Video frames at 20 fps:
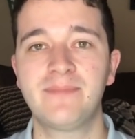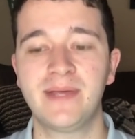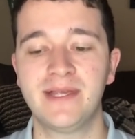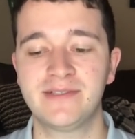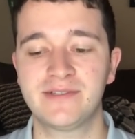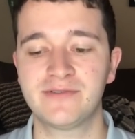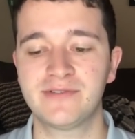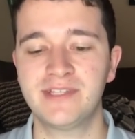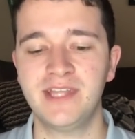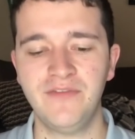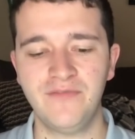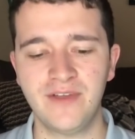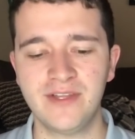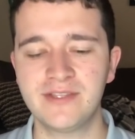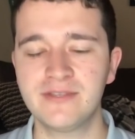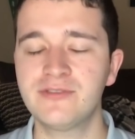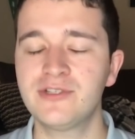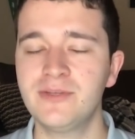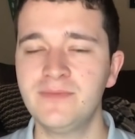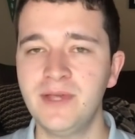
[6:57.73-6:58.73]
Pacers defense,
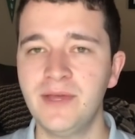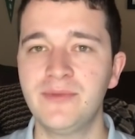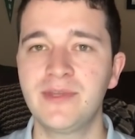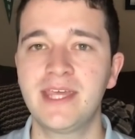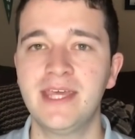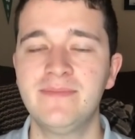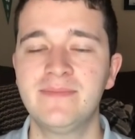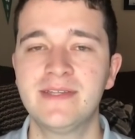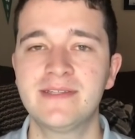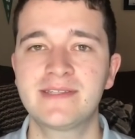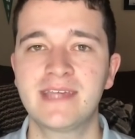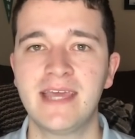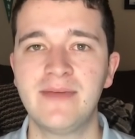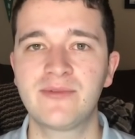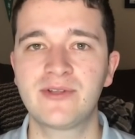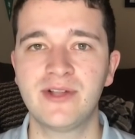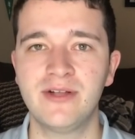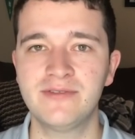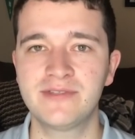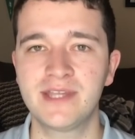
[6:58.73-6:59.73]
who should be able to keep this game
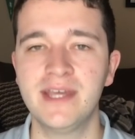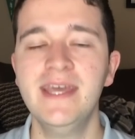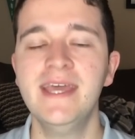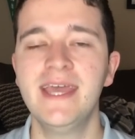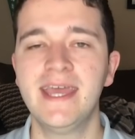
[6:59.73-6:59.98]
close.